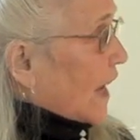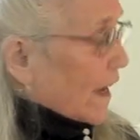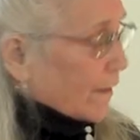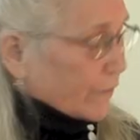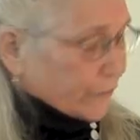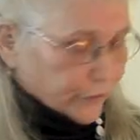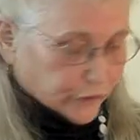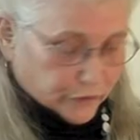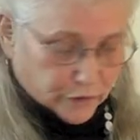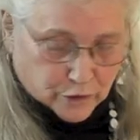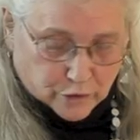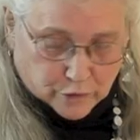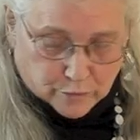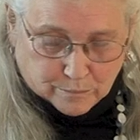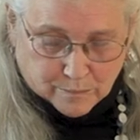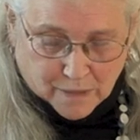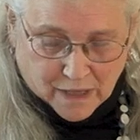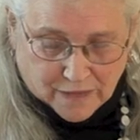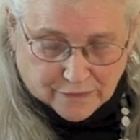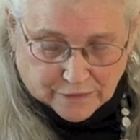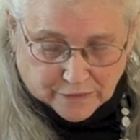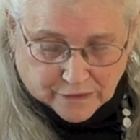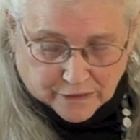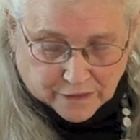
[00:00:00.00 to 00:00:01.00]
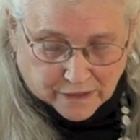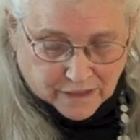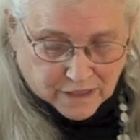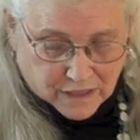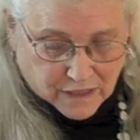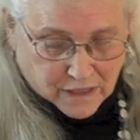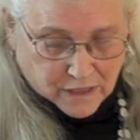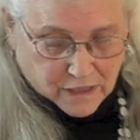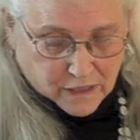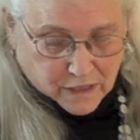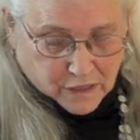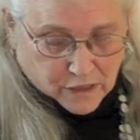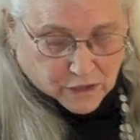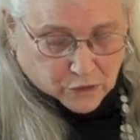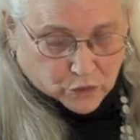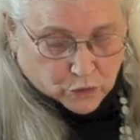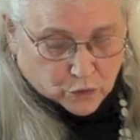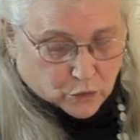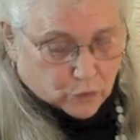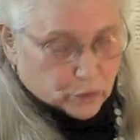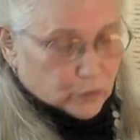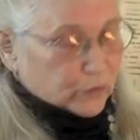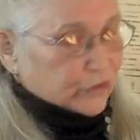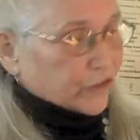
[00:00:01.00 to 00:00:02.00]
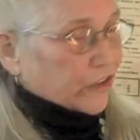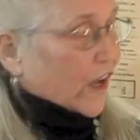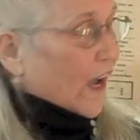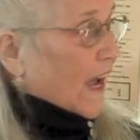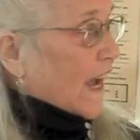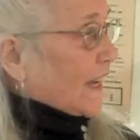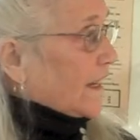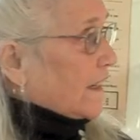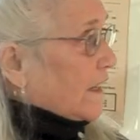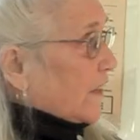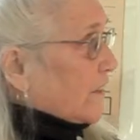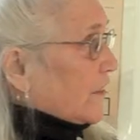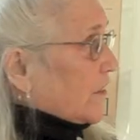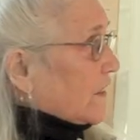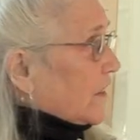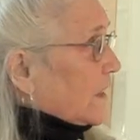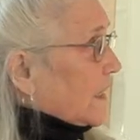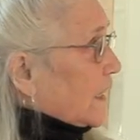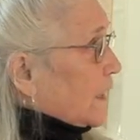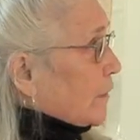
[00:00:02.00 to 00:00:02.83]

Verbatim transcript: after her mother who died as an